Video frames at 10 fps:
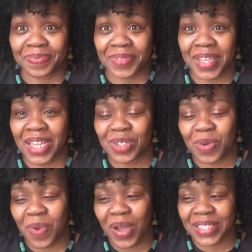Electra
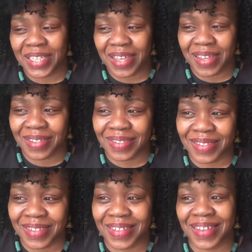walks in.
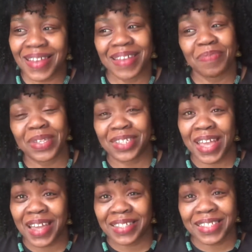Miss
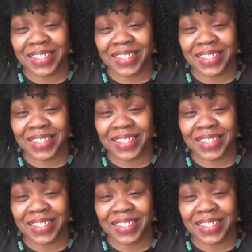Jackson